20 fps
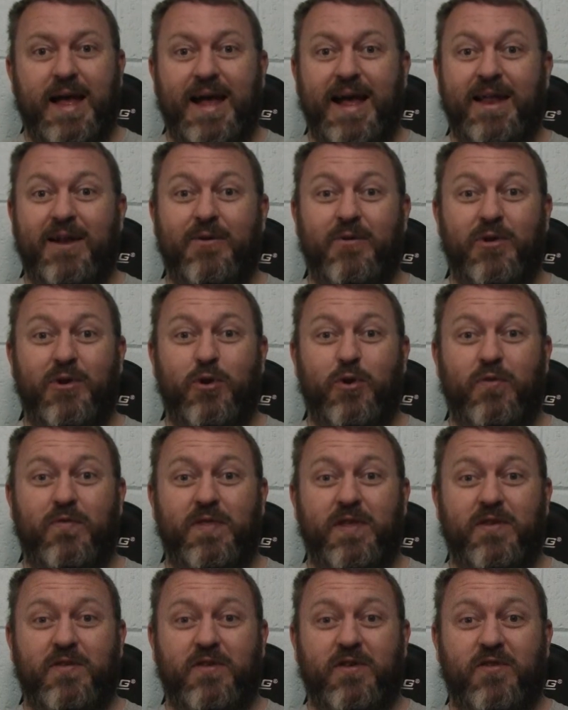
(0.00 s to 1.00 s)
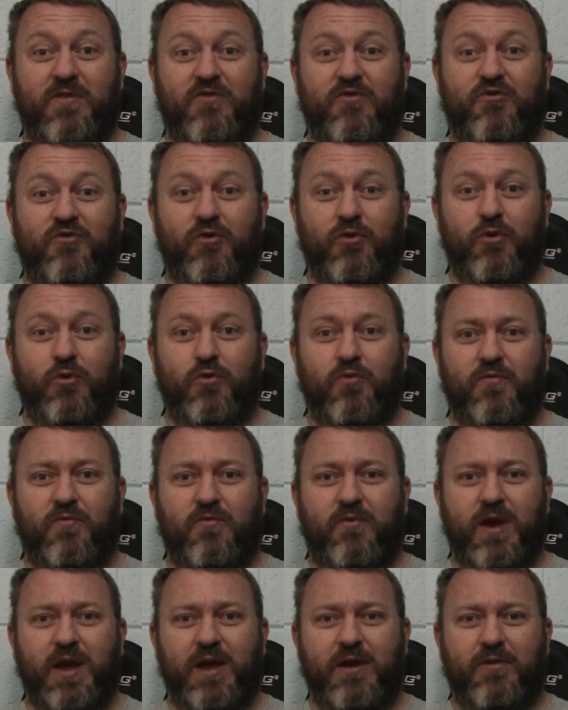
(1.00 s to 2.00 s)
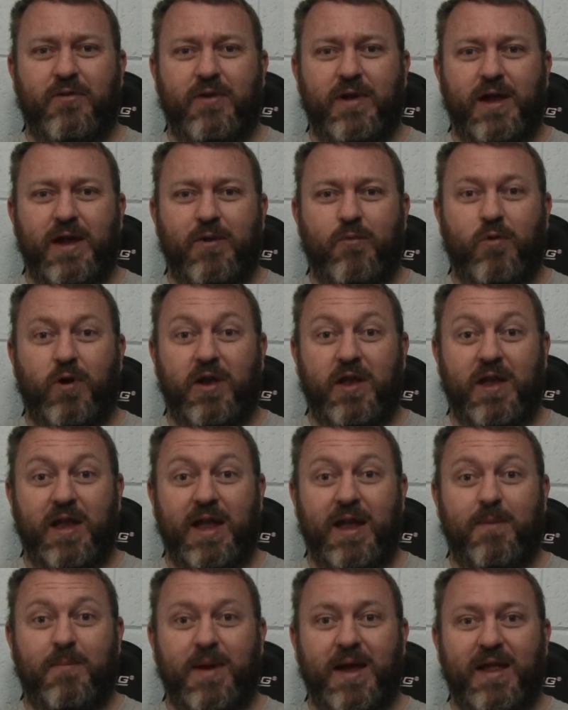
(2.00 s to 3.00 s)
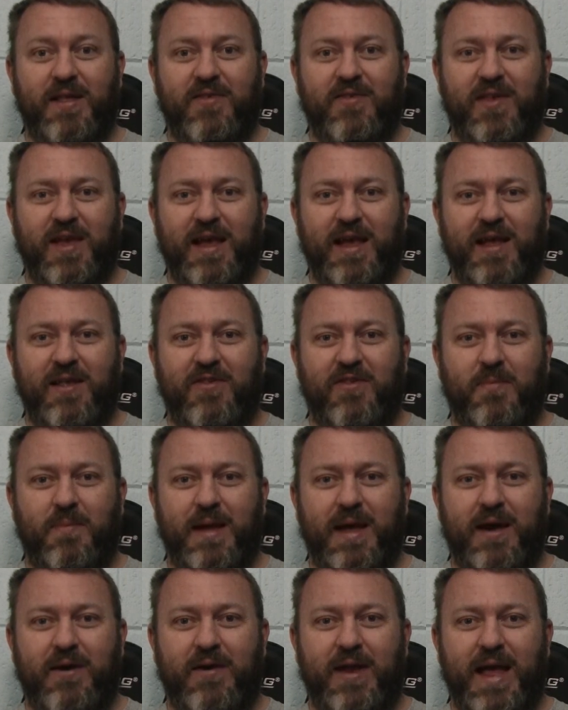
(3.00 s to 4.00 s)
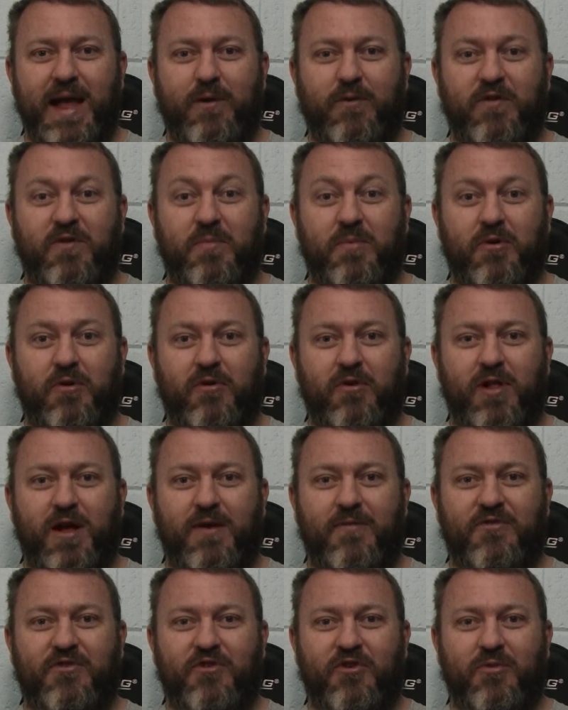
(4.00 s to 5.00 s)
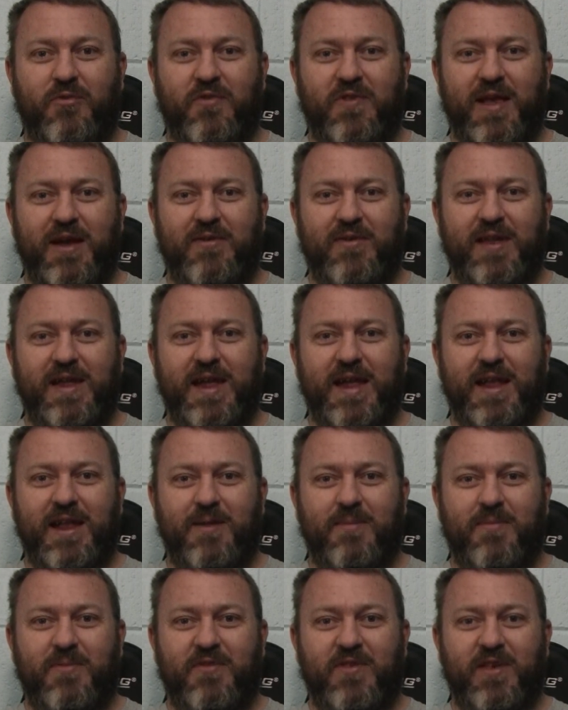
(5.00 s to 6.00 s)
I don't know if this is true. Frankly, what an inmate says about how his parole officer was out to get him